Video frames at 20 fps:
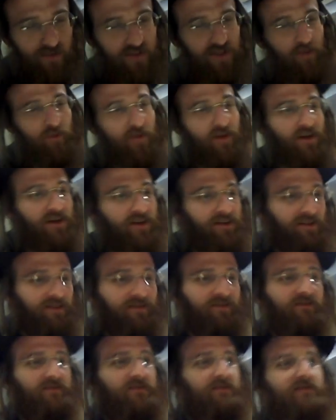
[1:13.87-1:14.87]
simcha.
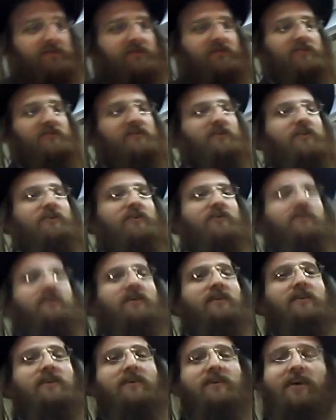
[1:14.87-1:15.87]
So
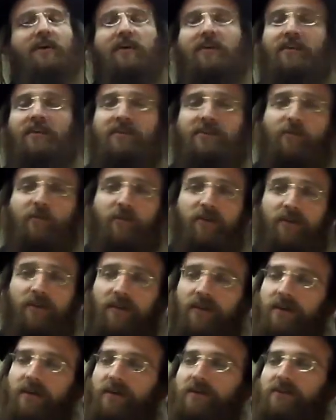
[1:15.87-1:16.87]
again, it is a big
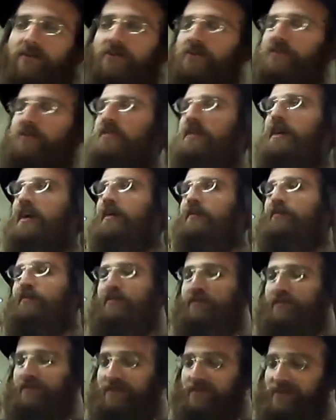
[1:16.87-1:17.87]
schus to
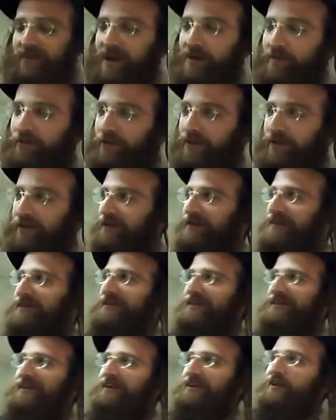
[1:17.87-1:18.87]
have you here
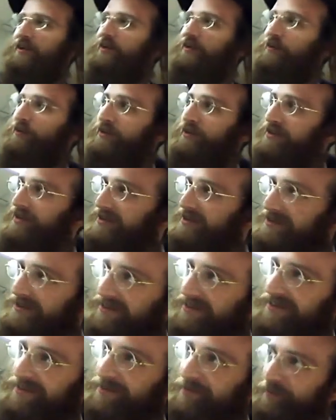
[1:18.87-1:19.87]
with us
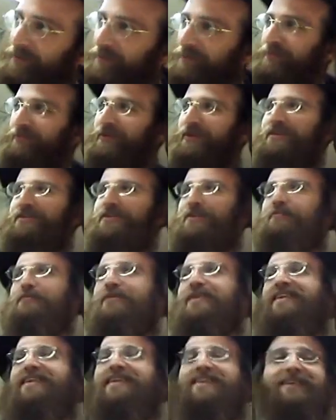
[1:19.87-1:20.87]
to bring
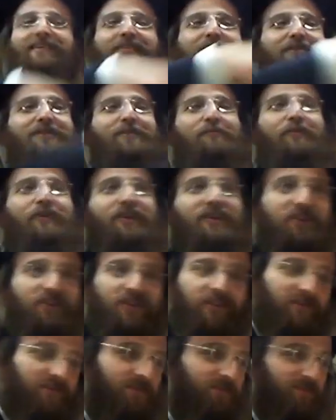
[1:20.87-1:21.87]
some inspiration.